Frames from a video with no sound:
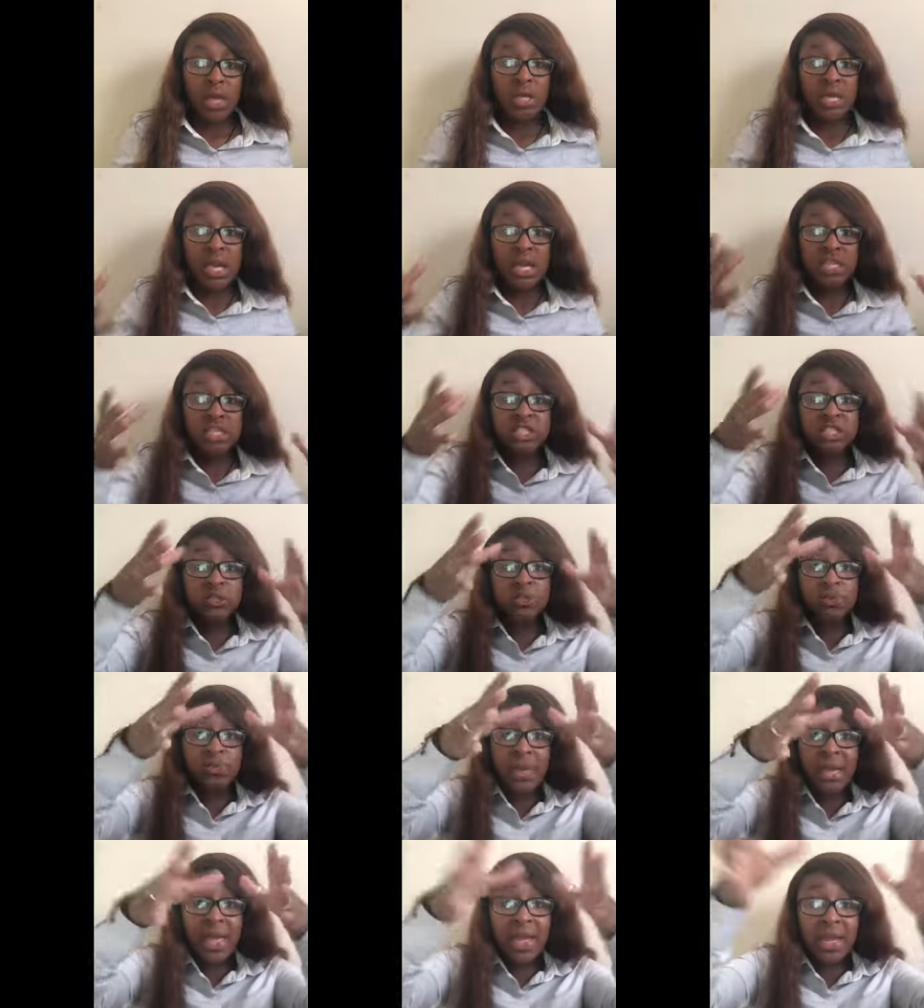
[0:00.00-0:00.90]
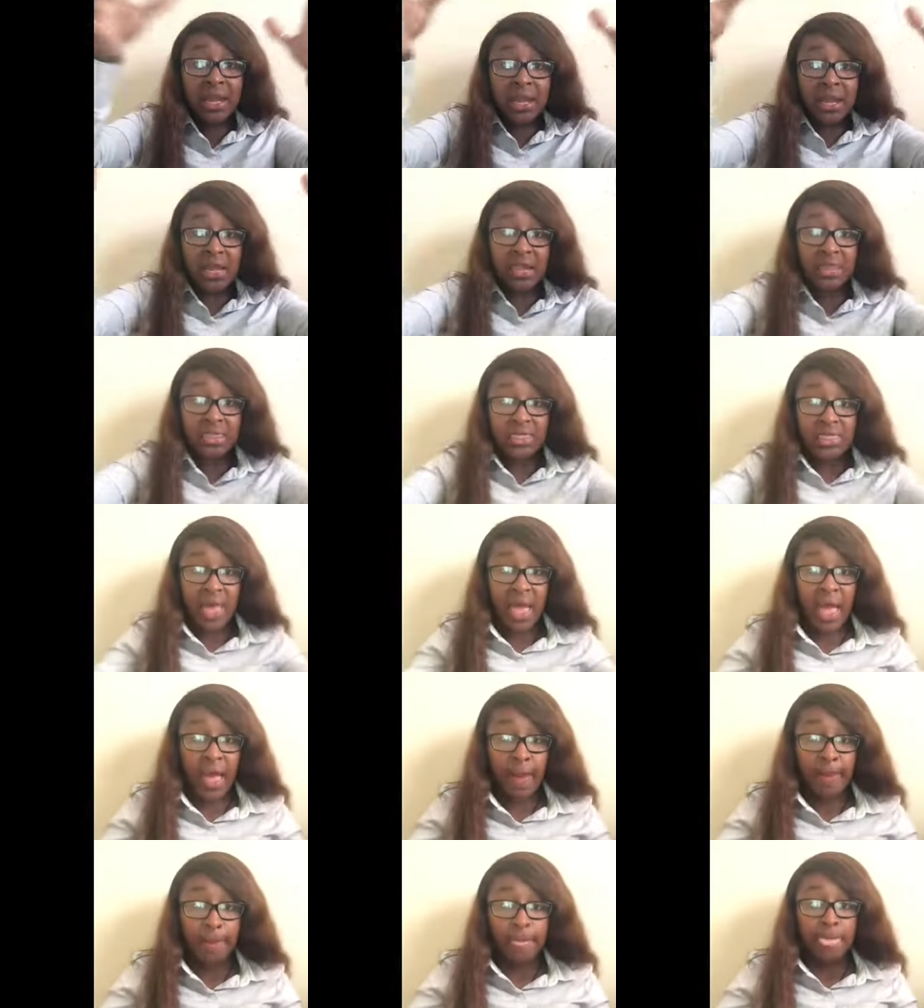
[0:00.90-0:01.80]
Expanding
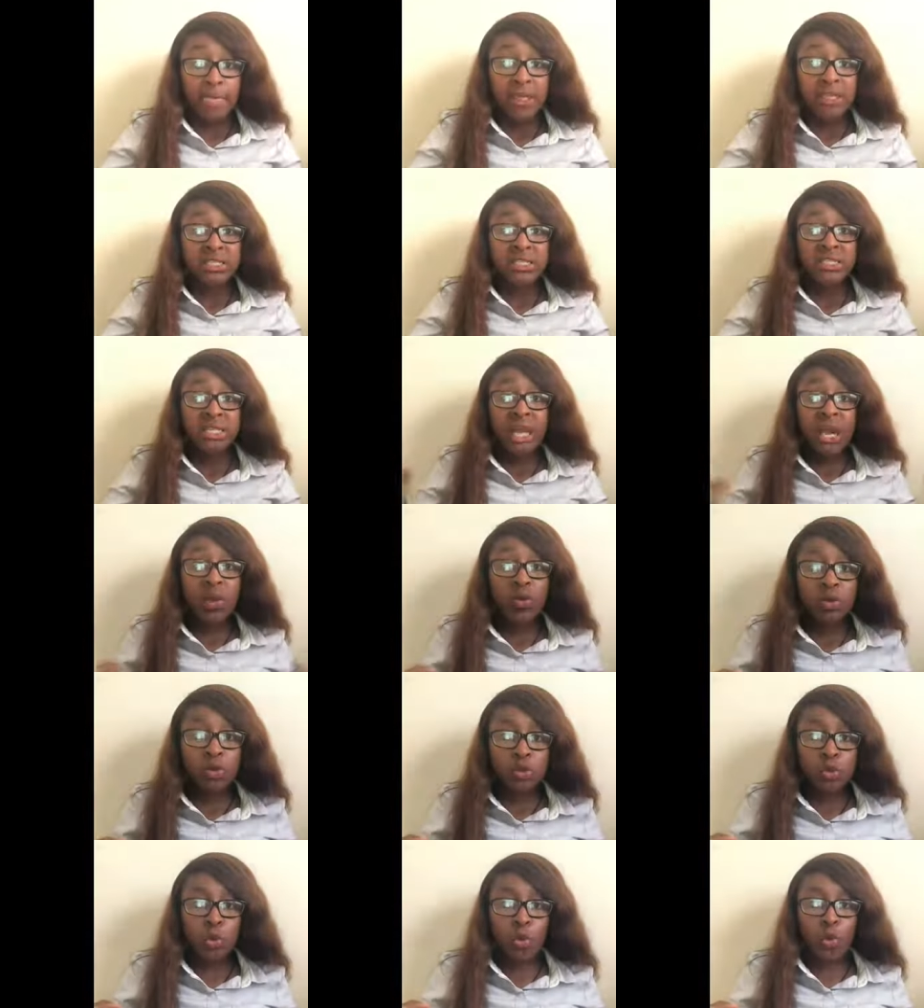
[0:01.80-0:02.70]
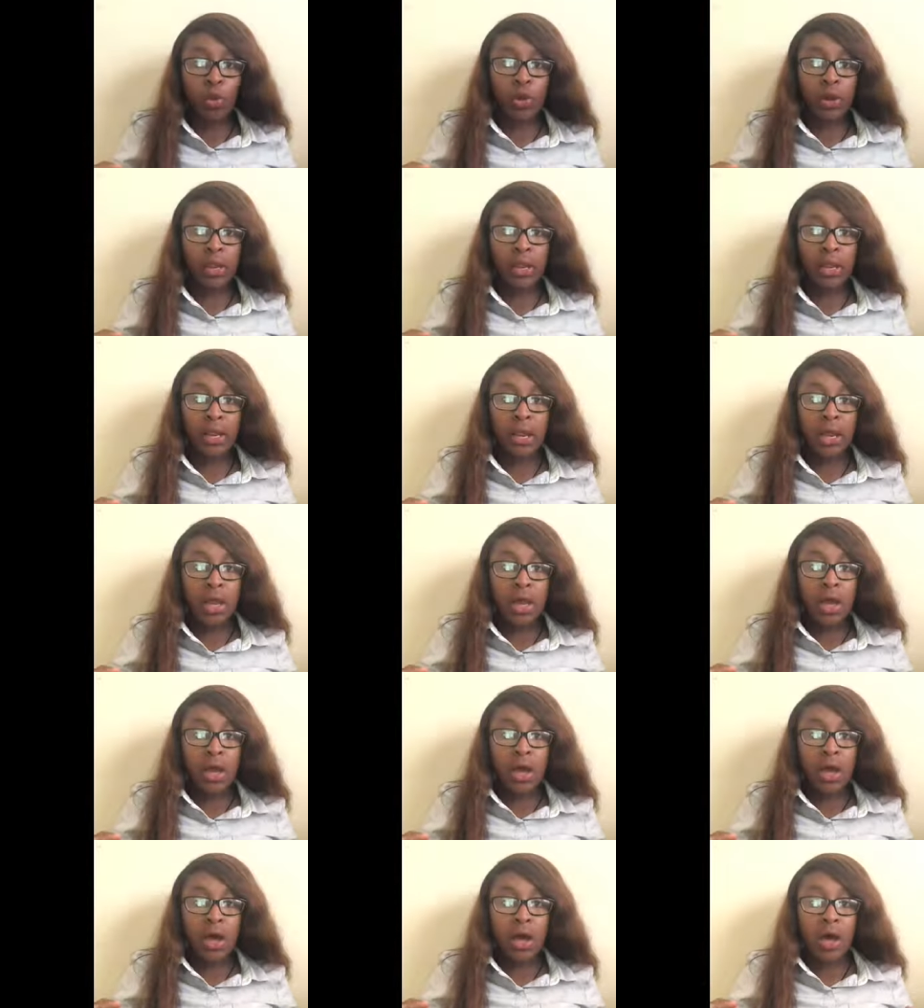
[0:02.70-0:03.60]
that territory
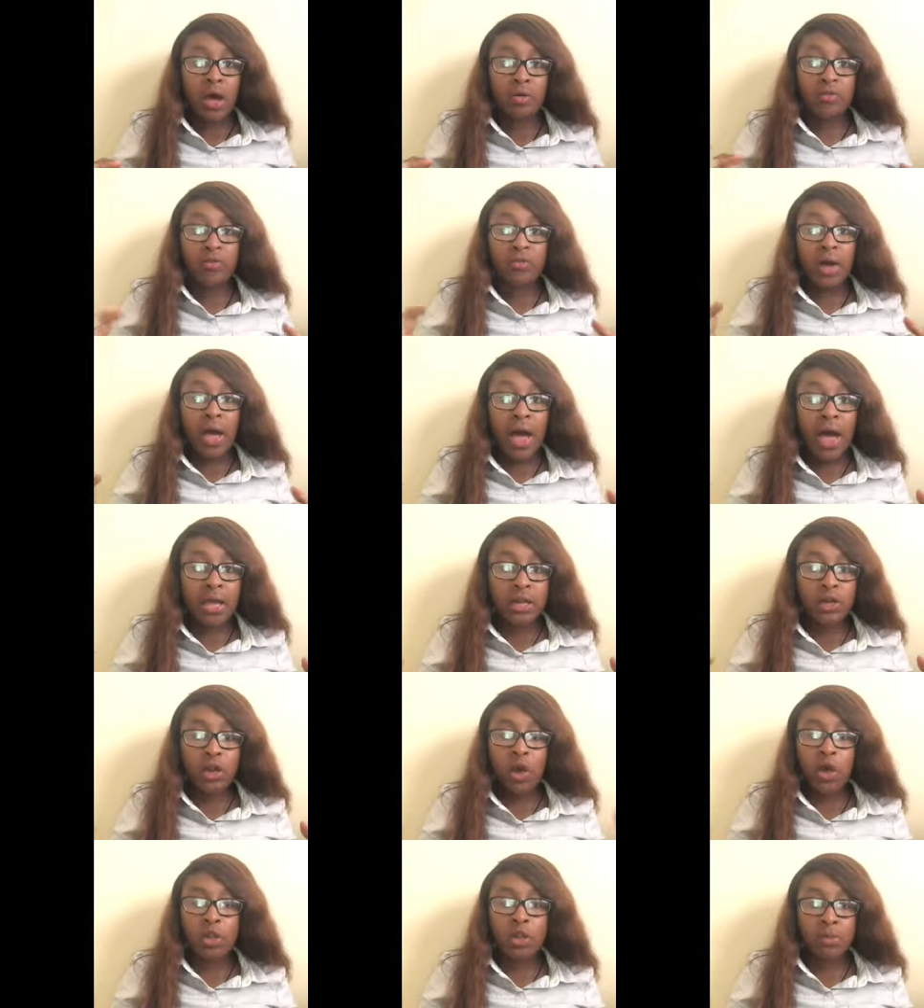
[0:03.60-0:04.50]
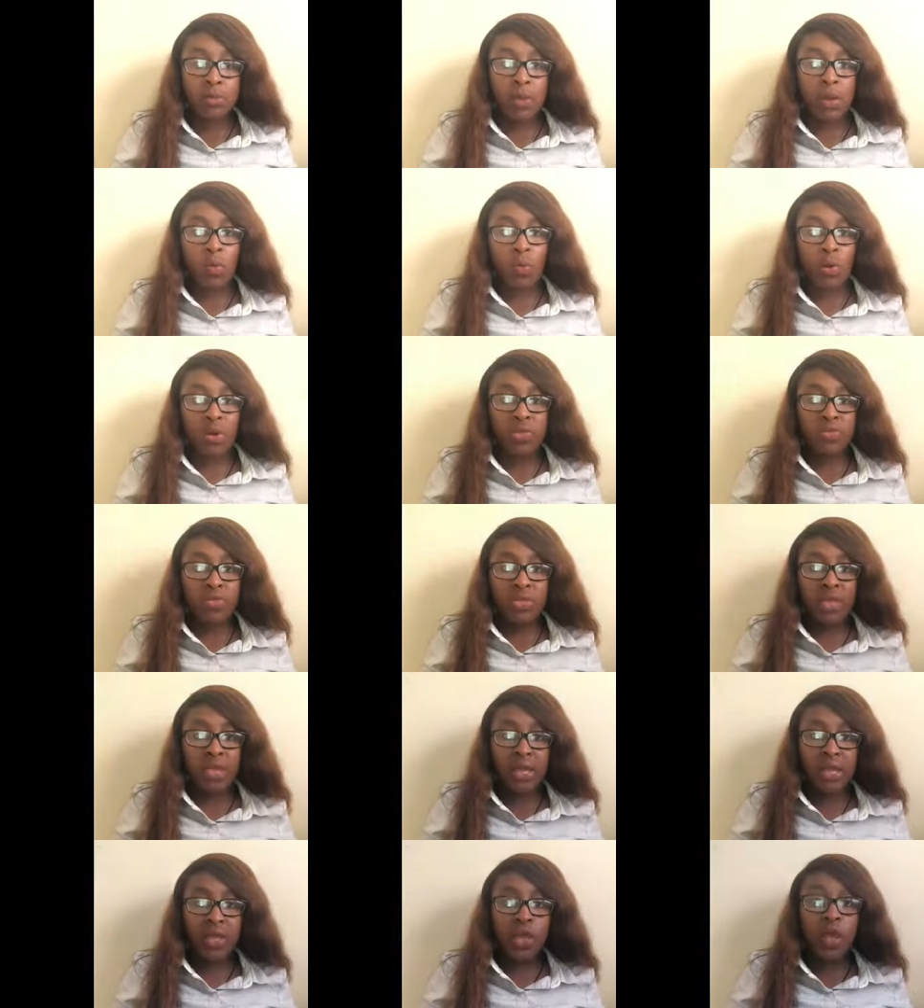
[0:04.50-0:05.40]
of cotton only meant one
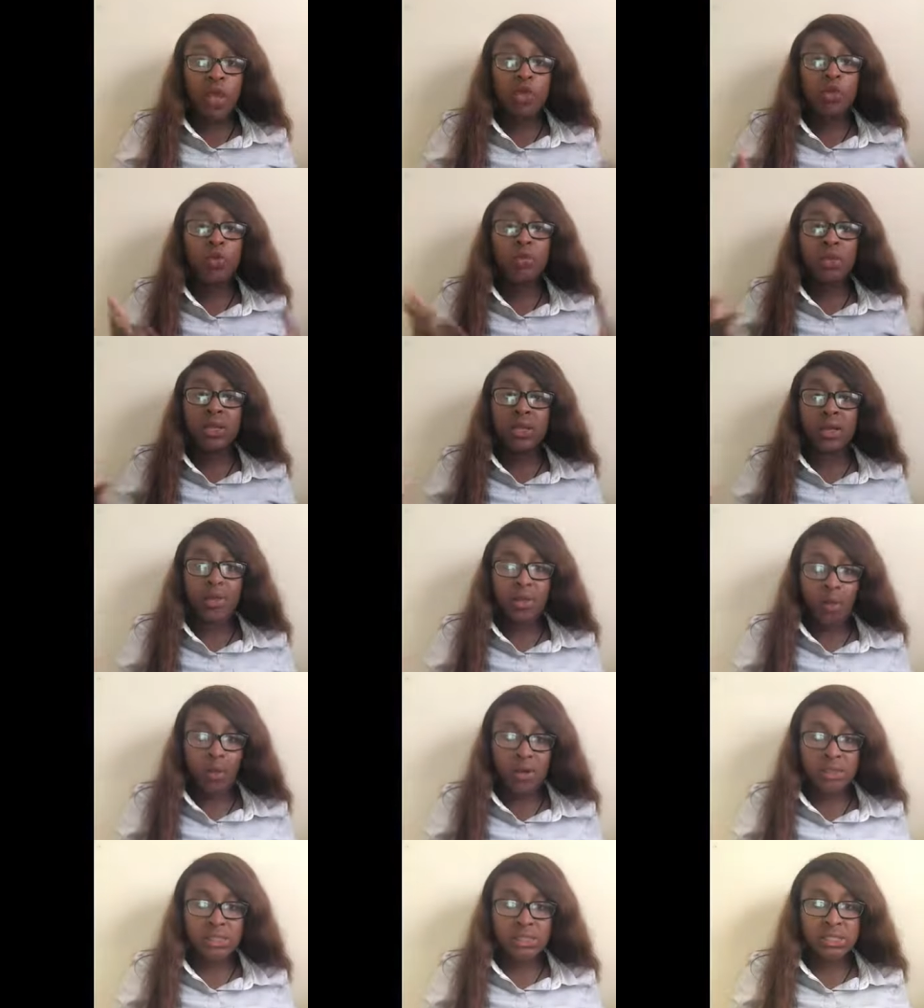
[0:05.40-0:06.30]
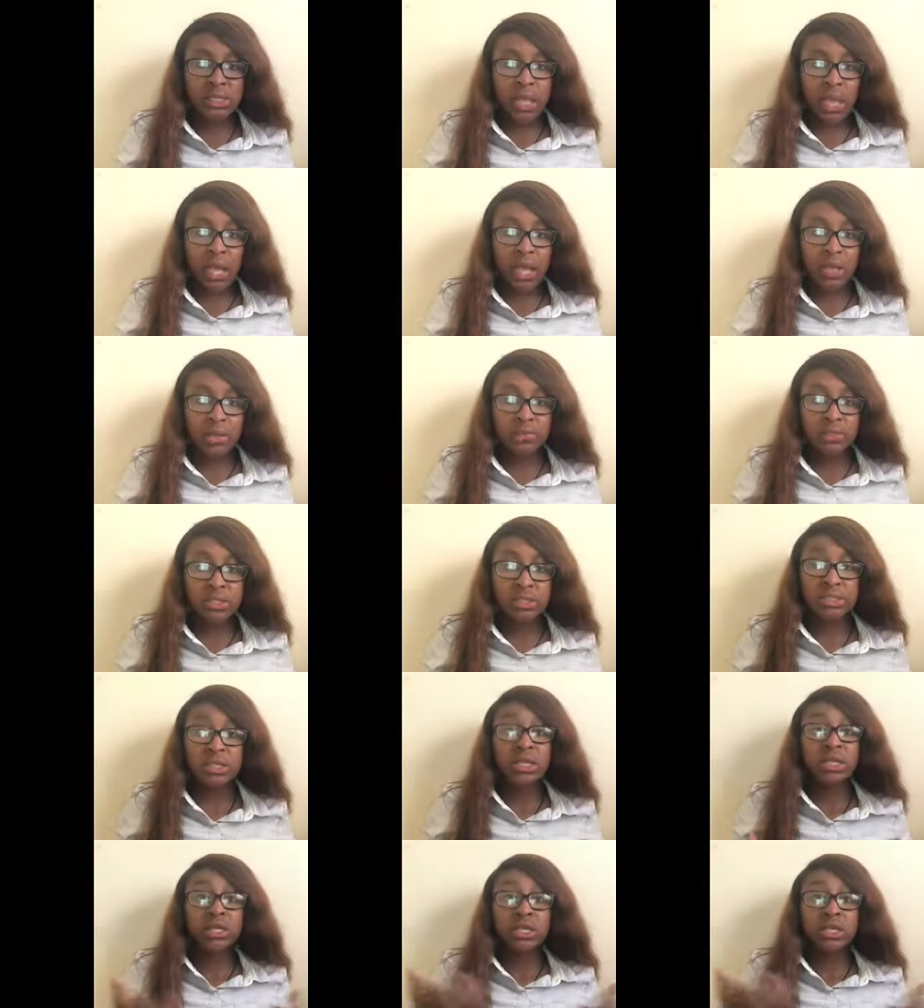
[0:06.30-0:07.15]
thing: you needed more slaves.